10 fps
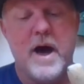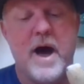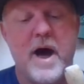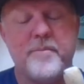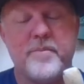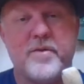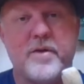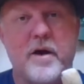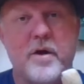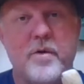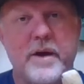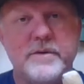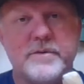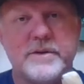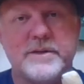So
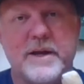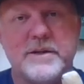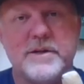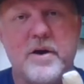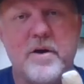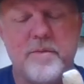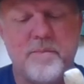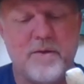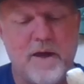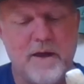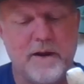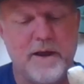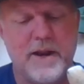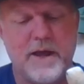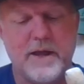interesting times here
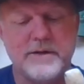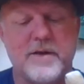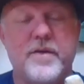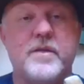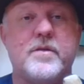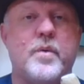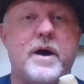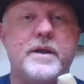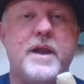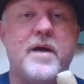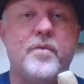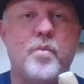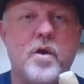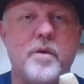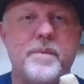leading into this one. Now, the
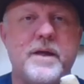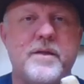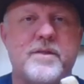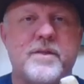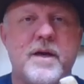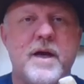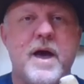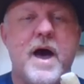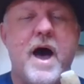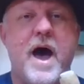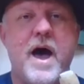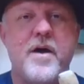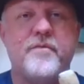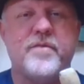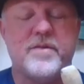Wallabies
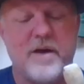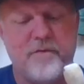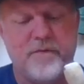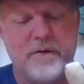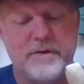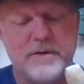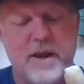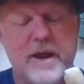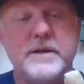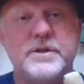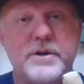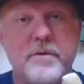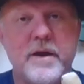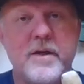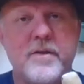have suffered
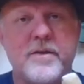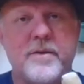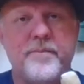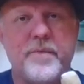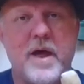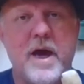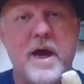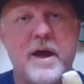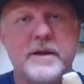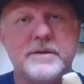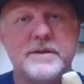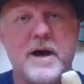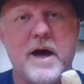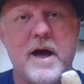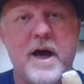injuries, and
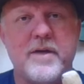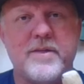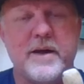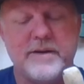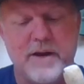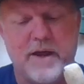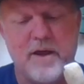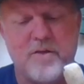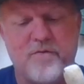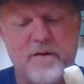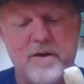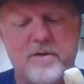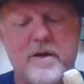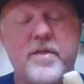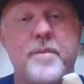as they did against
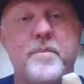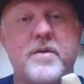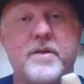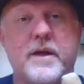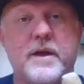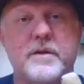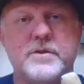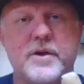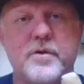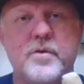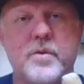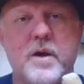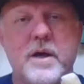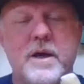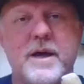Fiji, they're missing
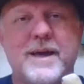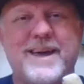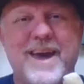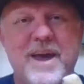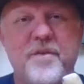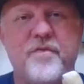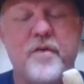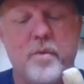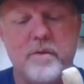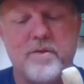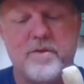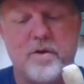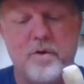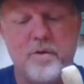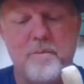two key forwards,
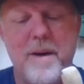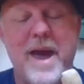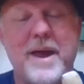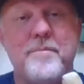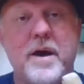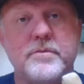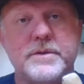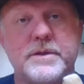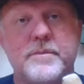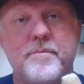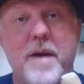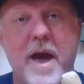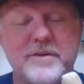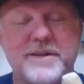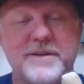two man
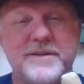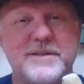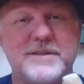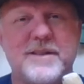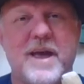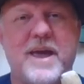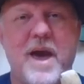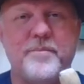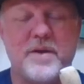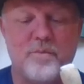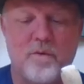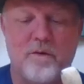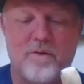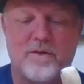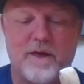mountains, their captain
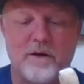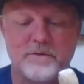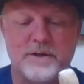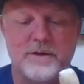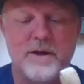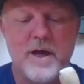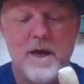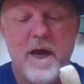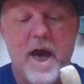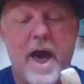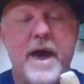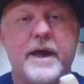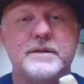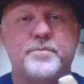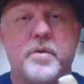Will Skelton
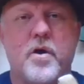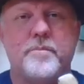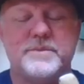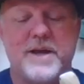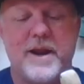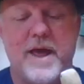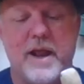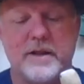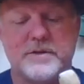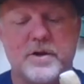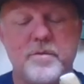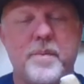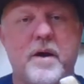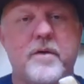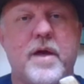and prop Taniela
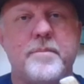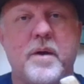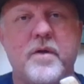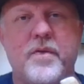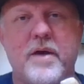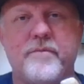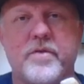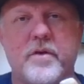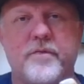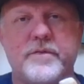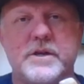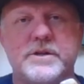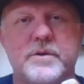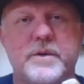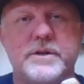Tupou. They both have soft
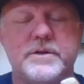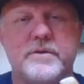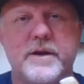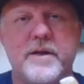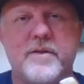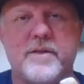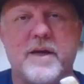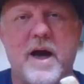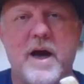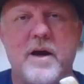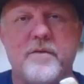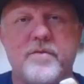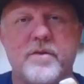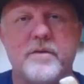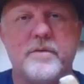tissue injuries,
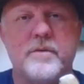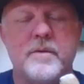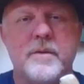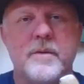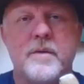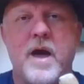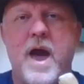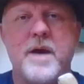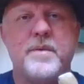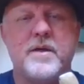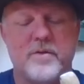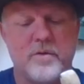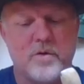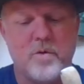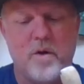calves and hammies
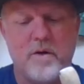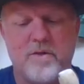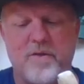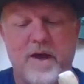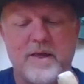or quads,